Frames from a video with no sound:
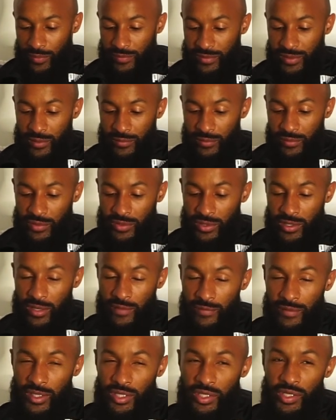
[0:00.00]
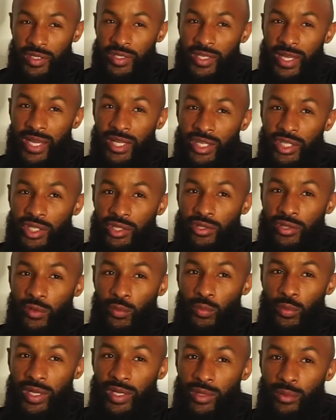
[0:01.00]
with Civil Service just edging
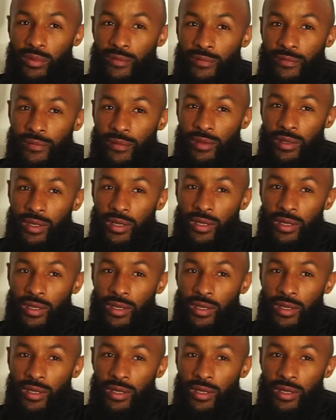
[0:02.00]
the win with